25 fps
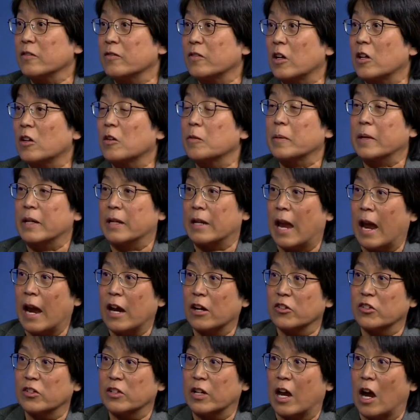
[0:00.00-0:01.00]
develop can
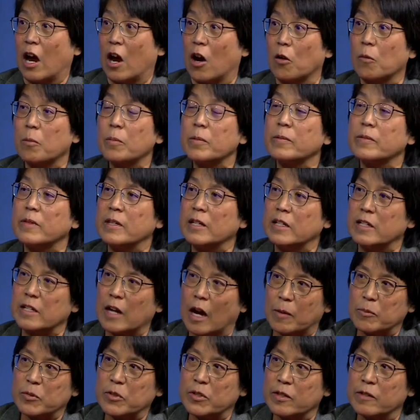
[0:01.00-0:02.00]
actually help the
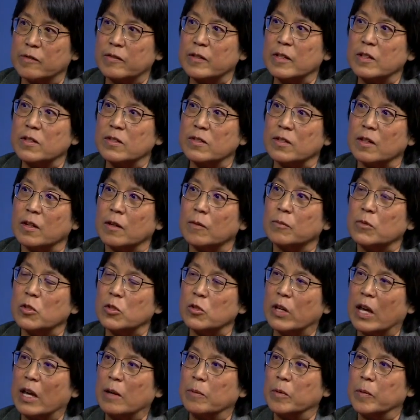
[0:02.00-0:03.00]
adoption of these um,
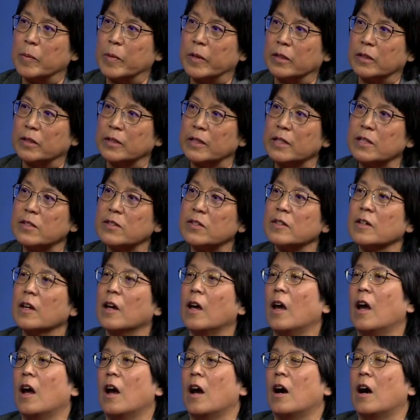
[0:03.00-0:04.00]
new capabilities.
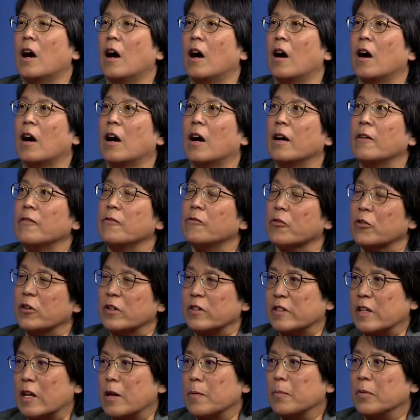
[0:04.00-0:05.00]
Uh, for
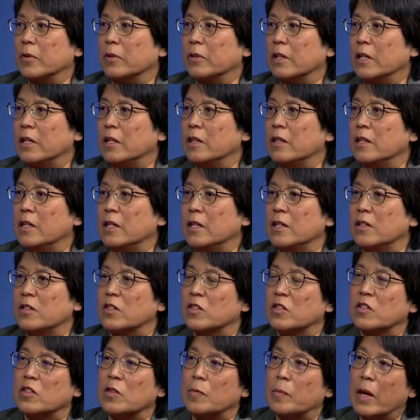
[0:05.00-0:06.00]
example, in the
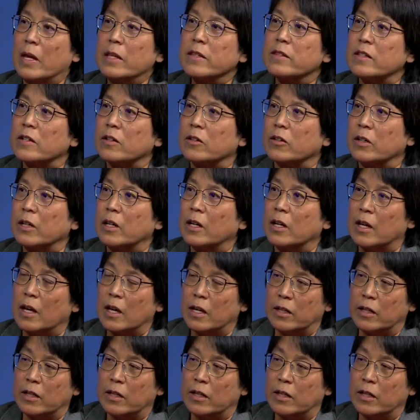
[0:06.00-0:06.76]
cement area